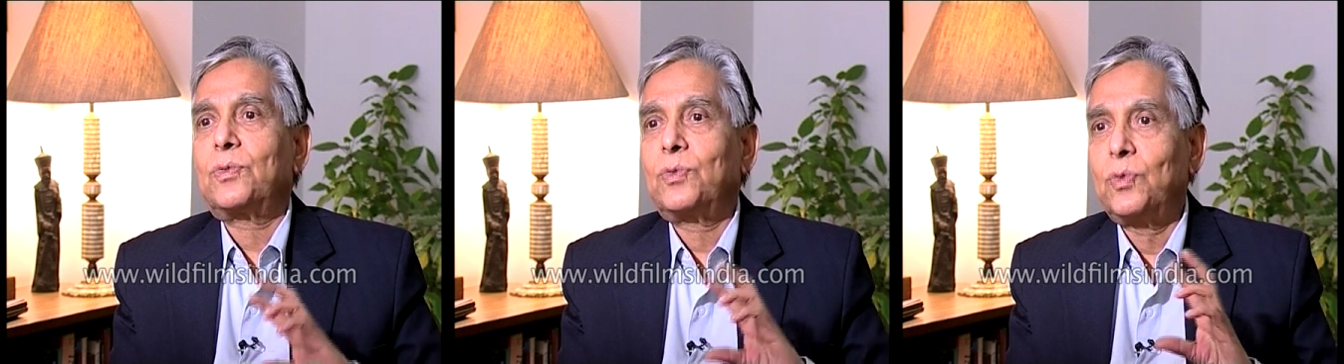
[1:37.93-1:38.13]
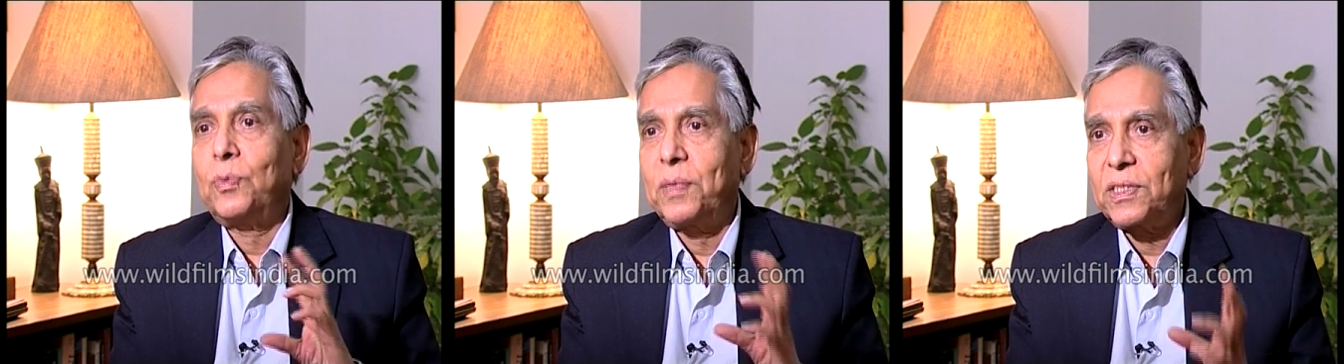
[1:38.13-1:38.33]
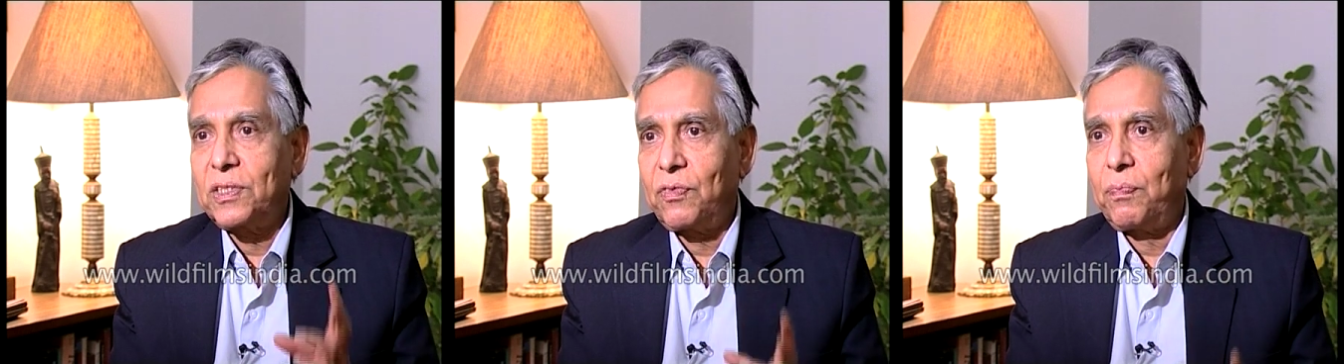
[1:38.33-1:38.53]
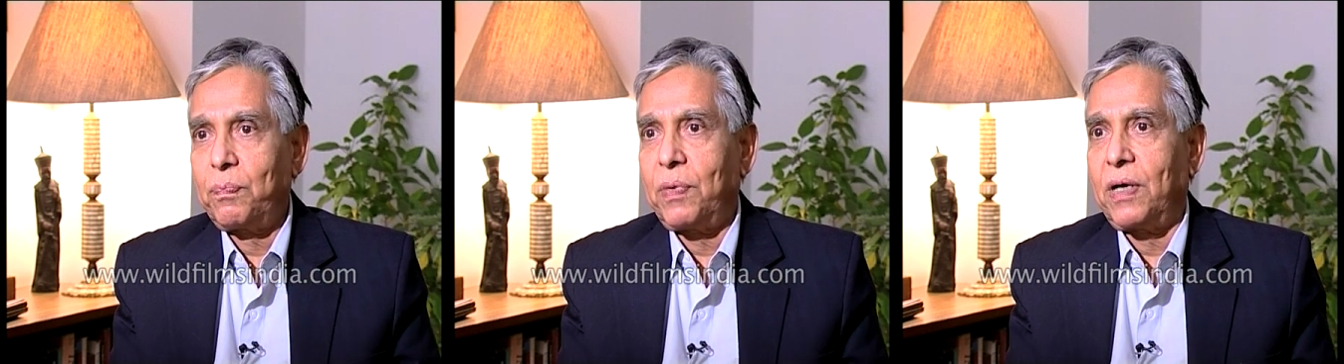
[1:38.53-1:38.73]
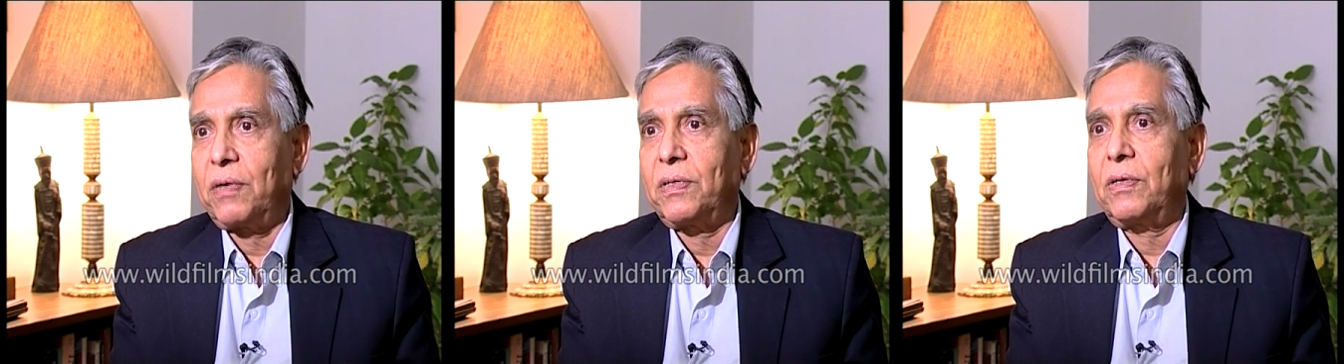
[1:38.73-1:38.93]
too much of
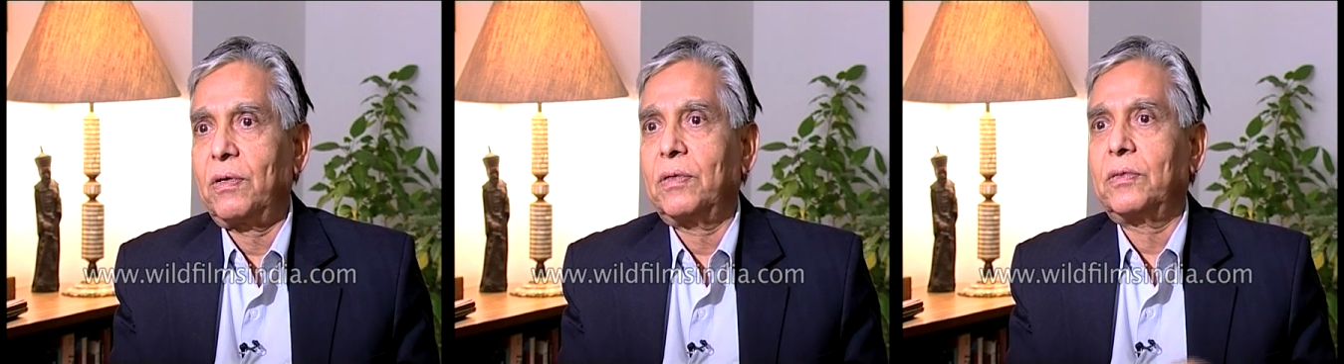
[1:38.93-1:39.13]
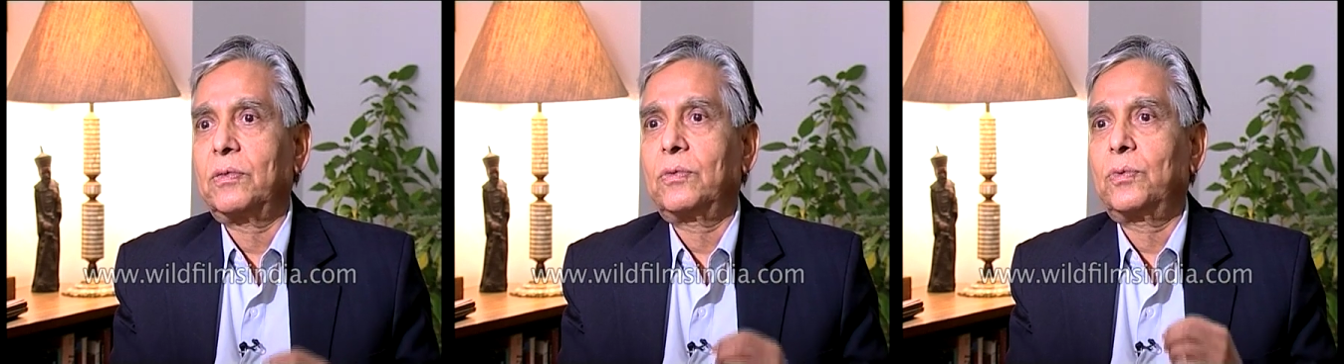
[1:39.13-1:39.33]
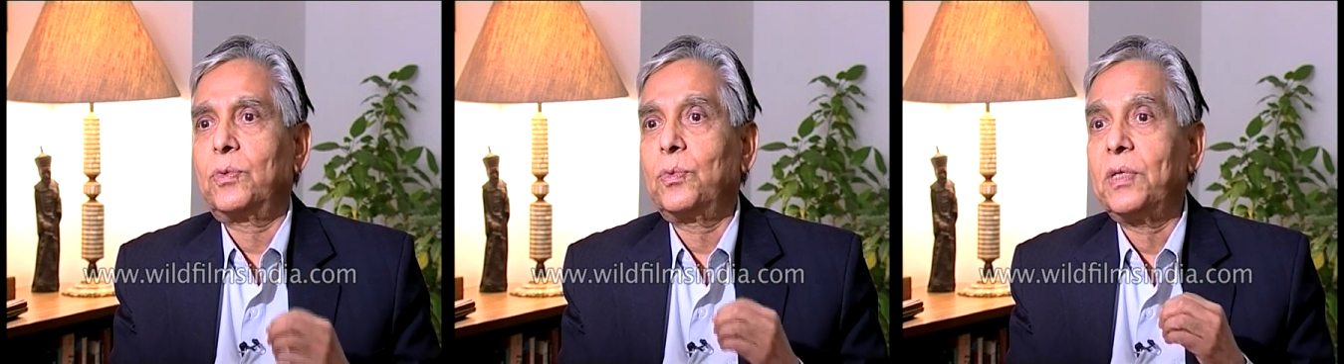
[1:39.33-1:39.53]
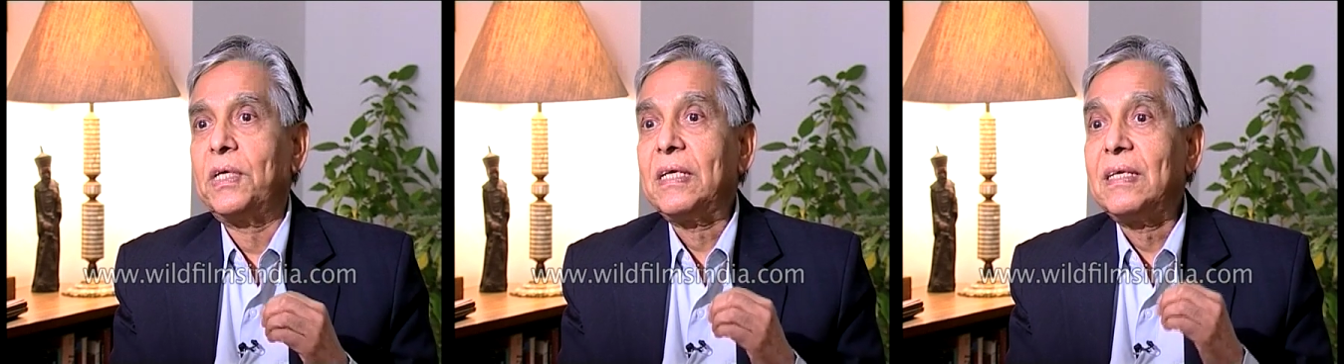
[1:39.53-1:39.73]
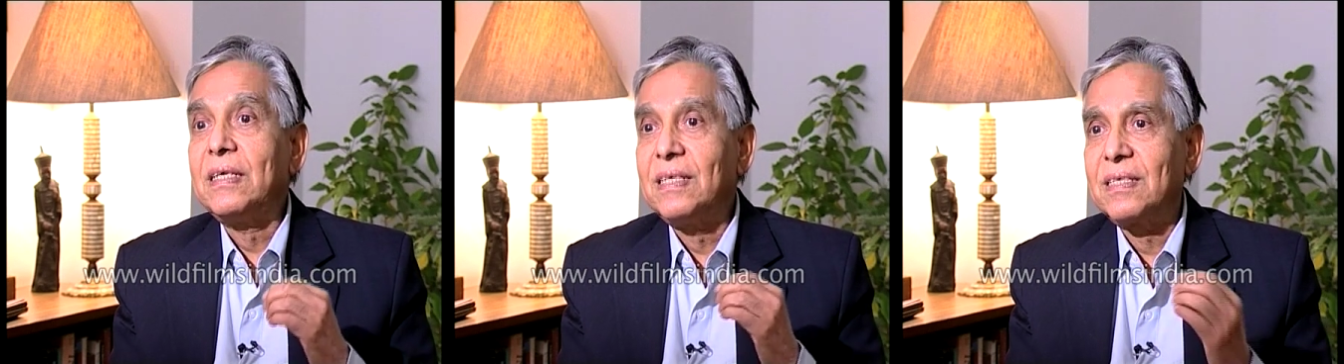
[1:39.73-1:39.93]
power or too
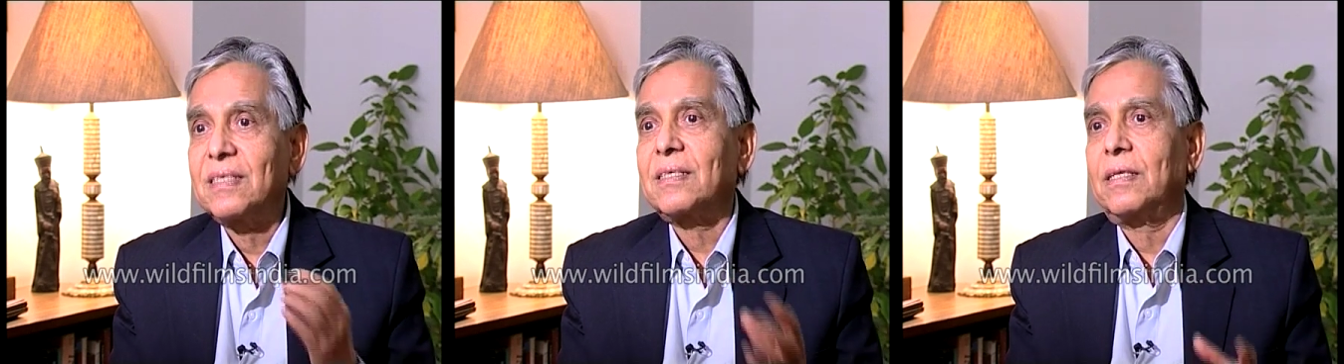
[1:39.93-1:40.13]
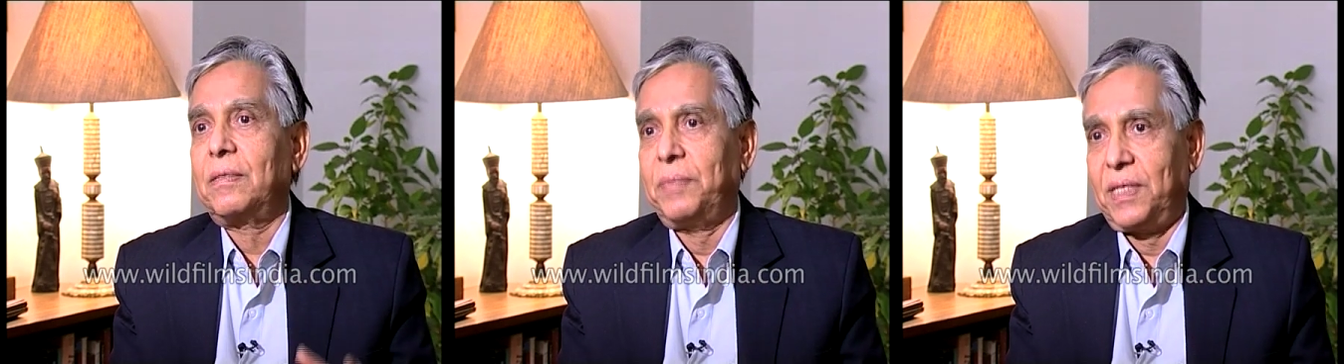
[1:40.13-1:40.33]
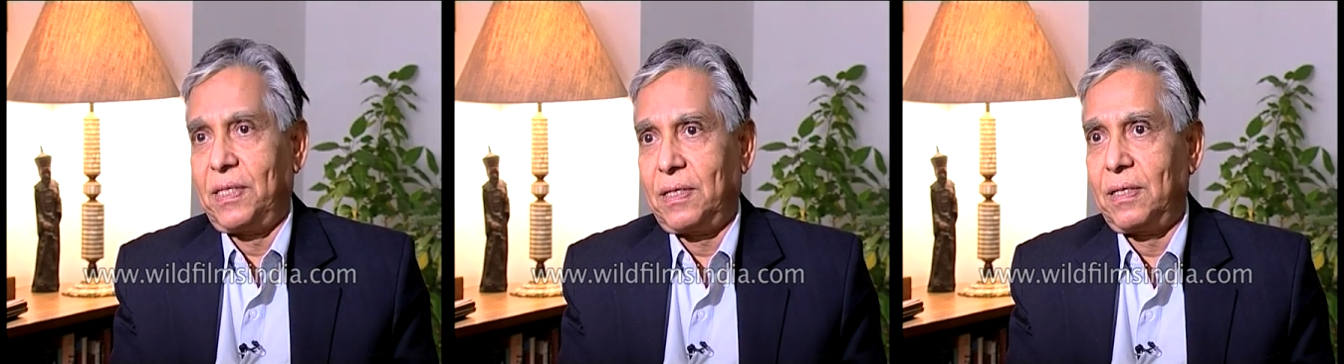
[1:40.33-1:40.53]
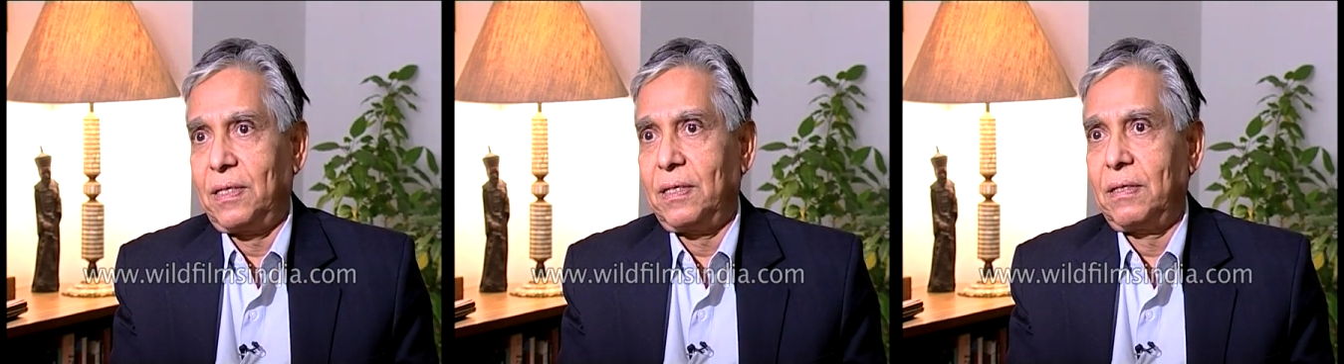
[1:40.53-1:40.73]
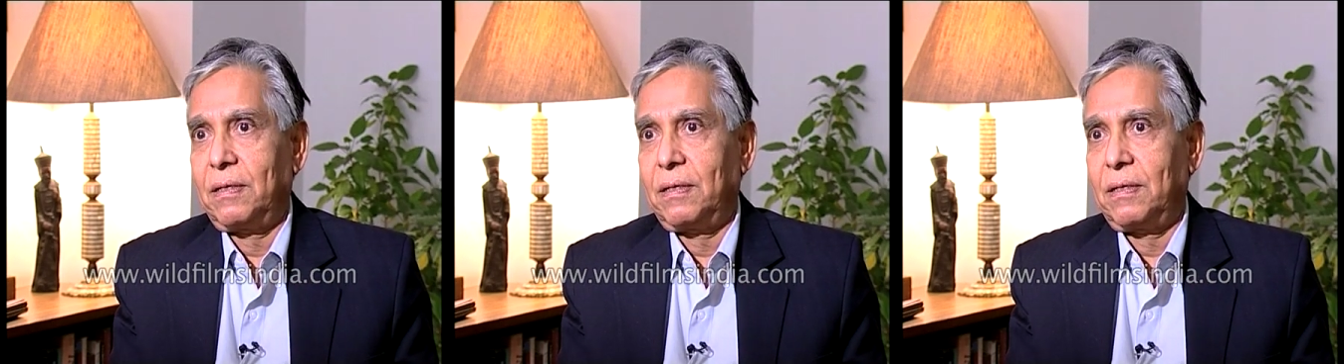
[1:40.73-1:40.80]
indiscriminately.